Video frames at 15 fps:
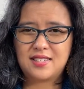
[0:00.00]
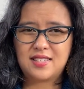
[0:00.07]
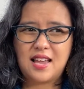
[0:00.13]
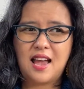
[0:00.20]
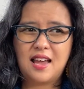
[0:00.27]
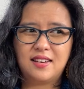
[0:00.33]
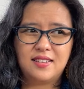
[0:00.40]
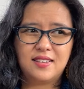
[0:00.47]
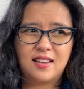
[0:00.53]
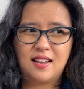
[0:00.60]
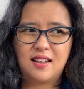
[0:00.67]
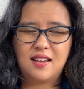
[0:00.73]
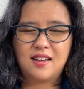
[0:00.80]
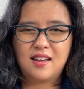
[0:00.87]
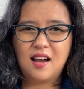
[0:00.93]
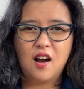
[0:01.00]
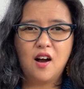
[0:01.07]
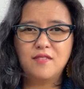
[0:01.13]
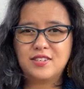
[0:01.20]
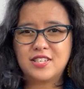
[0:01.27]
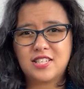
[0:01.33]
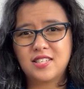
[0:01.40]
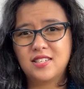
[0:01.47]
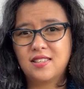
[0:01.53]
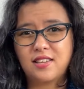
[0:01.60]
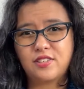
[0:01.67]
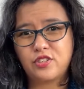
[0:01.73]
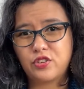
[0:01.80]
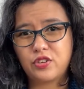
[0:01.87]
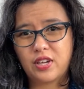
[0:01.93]
And obviously they
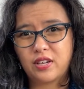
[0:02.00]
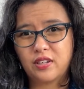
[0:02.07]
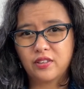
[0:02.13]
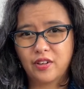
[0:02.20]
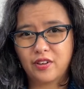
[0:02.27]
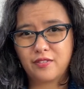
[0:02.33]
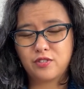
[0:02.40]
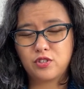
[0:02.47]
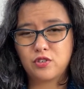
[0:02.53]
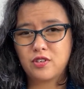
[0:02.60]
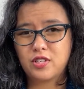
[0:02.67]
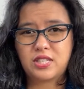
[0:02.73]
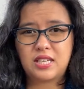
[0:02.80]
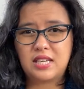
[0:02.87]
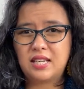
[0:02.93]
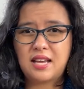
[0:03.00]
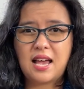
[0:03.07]
do get a lot of tourists in.